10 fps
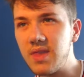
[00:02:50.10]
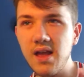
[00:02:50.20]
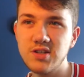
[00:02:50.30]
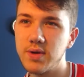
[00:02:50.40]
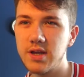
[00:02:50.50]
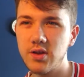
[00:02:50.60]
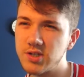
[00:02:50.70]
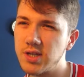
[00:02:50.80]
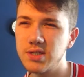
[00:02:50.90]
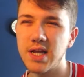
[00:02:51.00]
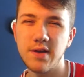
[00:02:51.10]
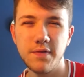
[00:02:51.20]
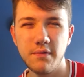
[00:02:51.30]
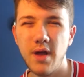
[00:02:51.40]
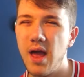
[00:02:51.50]
So it turns into
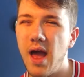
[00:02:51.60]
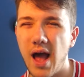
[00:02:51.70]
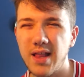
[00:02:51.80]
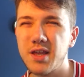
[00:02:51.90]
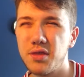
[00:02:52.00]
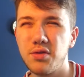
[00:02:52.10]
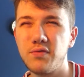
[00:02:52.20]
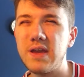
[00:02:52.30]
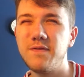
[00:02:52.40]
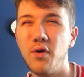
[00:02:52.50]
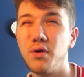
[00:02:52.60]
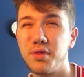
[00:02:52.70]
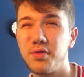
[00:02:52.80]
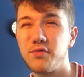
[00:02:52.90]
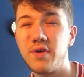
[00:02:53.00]
like a
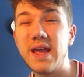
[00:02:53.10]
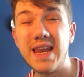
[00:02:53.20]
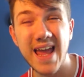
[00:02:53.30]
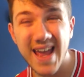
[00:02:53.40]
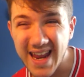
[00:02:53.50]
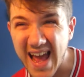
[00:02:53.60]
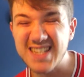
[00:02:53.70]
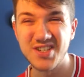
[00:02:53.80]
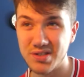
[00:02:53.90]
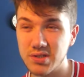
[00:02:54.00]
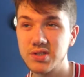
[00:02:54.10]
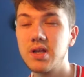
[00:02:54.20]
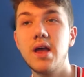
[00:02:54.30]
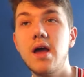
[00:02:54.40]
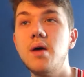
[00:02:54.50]
3-4-3 in
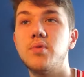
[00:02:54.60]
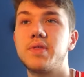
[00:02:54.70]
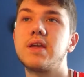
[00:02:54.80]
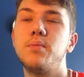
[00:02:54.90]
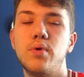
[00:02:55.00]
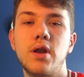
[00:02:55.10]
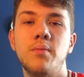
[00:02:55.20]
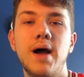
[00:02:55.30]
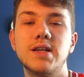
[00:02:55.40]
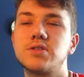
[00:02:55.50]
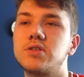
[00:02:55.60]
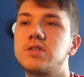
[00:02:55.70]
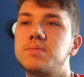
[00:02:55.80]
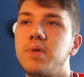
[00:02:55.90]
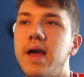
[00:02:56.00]
essence. But I think Bueno might
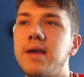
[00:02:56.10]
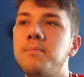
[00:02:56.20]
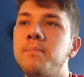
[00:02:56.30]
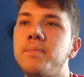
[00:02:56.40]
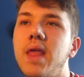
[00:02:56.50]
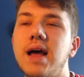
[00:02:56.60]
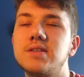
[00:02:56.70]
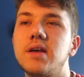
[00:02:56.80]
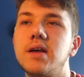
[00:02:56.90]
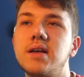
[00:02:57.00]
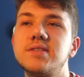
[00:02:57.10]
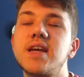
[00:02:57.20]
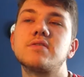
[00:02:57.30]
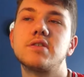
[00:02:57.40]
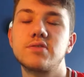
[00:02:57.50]
just play as a
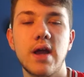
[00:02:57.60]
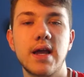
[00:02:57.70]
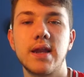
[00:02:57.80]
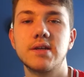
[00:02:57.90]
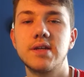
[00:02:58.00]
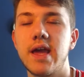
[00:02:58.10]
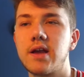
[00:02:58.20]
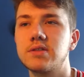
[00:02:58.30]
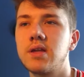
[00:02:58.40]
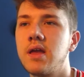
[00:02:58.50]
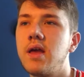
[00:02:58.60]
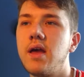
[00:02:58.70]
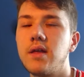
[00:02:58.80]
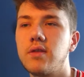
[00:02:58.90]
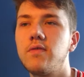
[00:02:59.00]
second striker next year, because
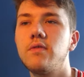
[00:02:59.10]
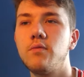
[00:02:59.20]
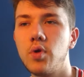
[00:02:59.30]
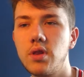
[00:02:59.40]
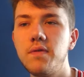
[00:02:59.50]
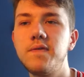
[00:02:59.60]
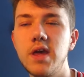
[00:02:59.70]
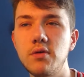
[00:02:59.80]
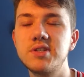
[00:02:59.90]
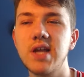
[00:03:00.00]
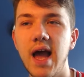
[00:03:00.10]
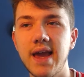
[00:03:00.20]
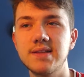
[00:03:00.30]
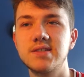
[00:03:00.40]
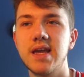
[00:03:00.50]
one of the few
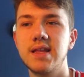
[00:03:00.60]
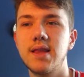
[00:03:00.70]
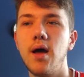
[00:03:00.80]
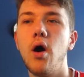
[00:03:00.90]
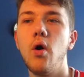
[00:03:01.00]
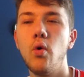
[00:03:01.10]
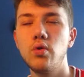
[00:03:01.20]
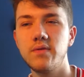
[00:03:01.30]
sides in the whole of